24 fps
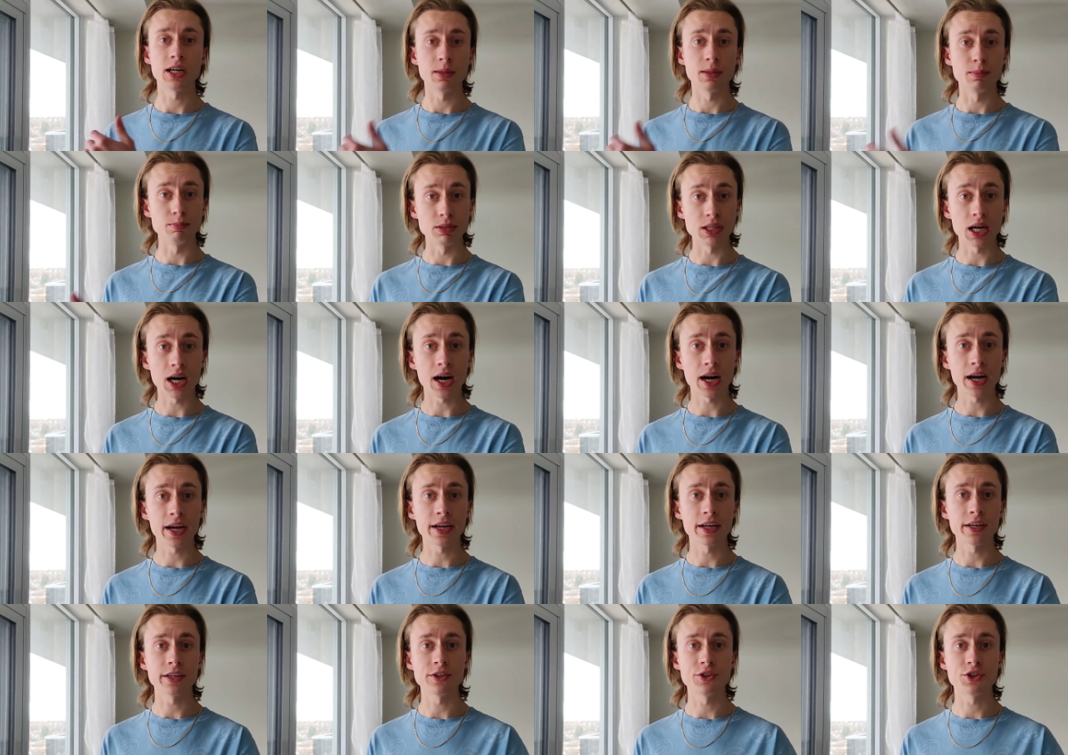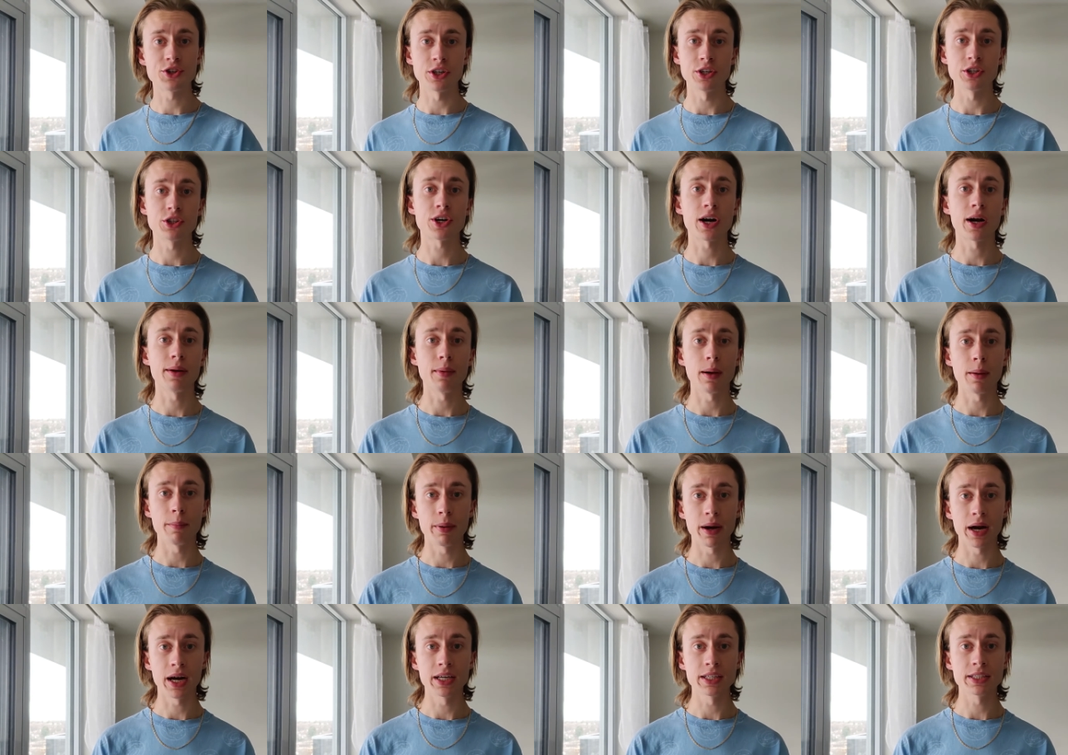oblige and try my
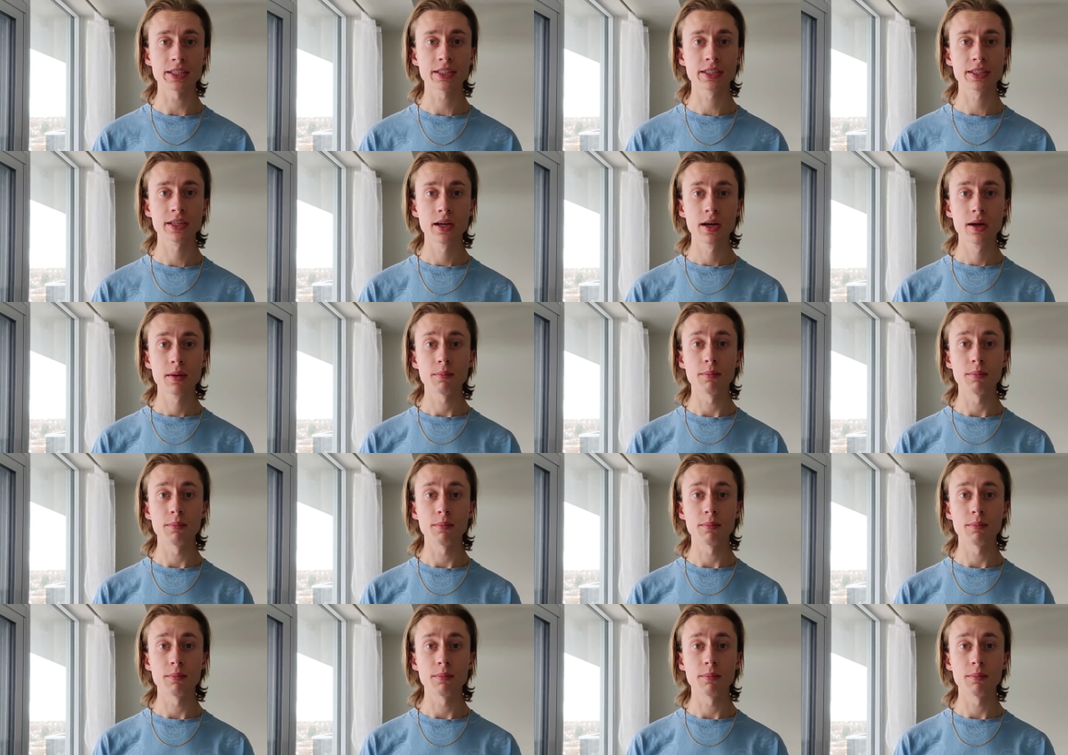best.